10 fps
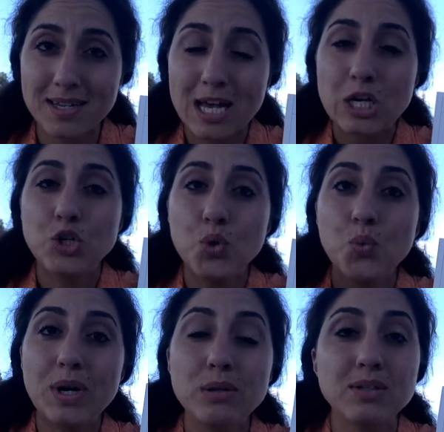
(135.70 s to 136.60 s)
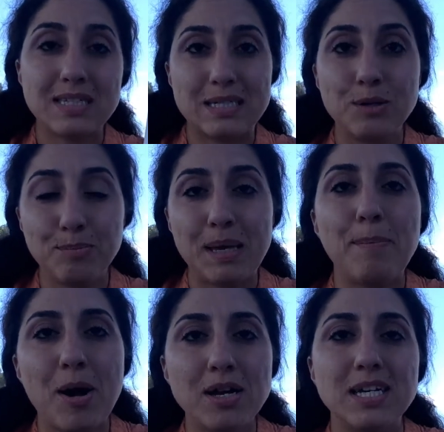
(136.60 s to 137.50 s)
you will still be
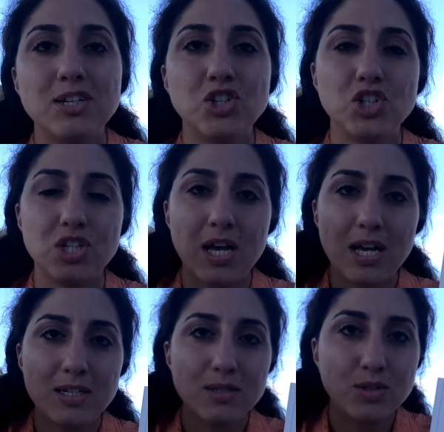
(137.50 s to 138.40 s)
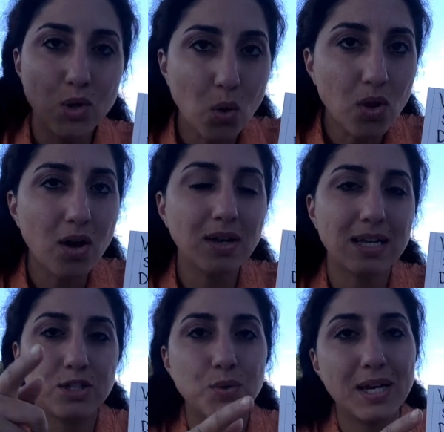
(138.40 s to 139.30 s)
punished so long
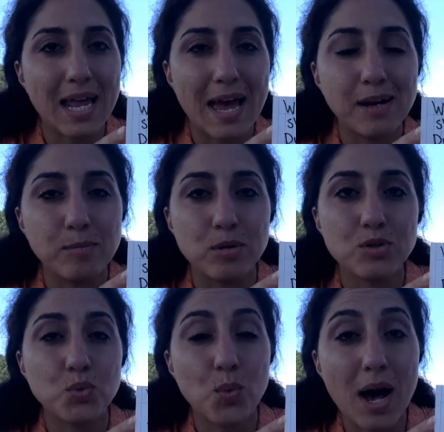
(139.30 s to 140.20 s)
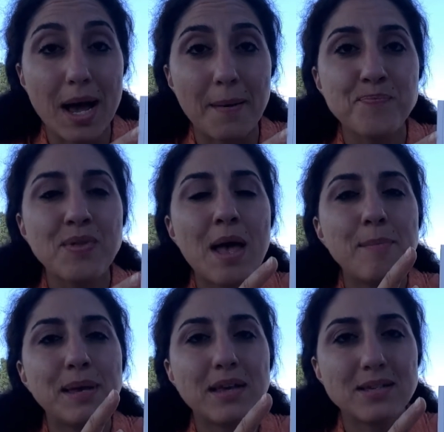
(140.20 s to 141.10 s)
as you hit animals. Why?
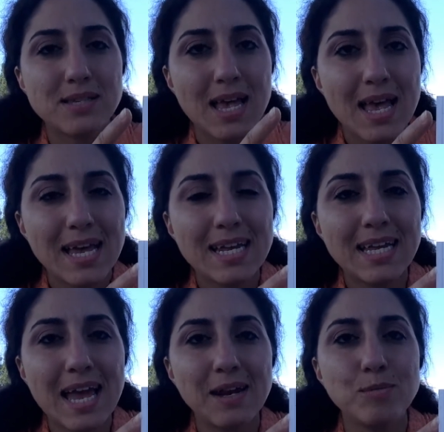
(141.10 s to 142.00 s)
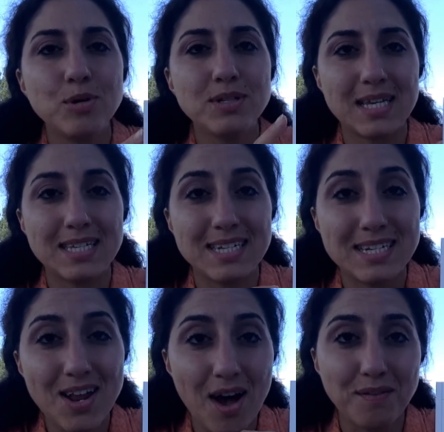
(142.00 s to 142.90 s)
Because hitting animals is
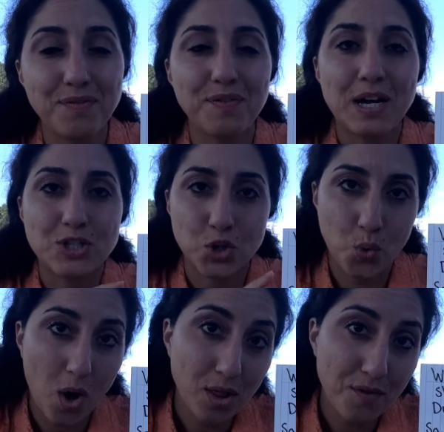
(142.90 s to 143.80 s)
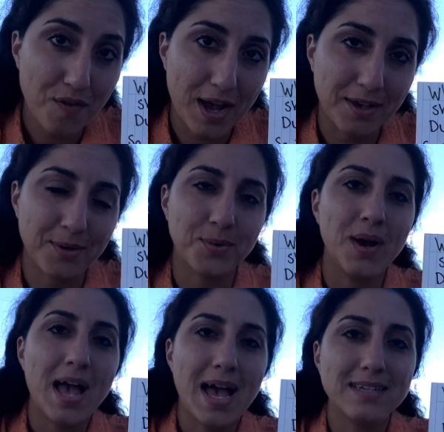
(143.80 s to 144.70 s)
enough to qualify you
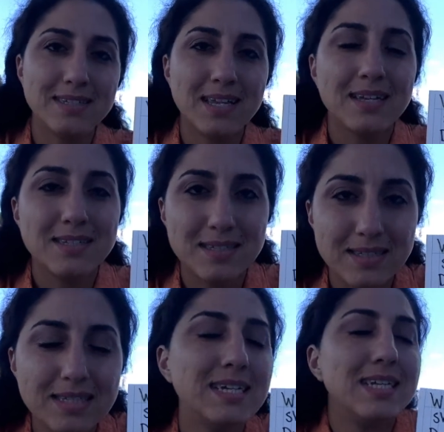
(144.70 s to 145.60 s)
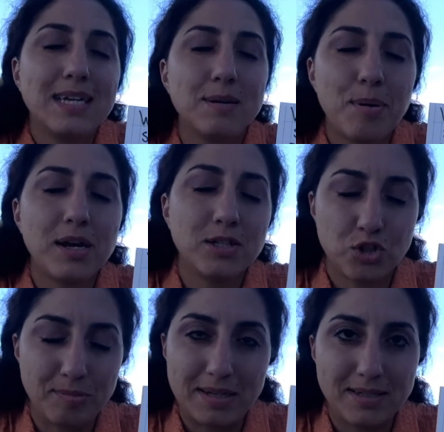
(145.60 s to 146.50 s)
as needing
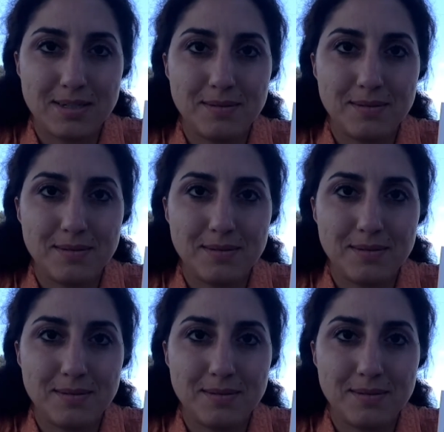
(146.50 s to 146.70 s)
punishment.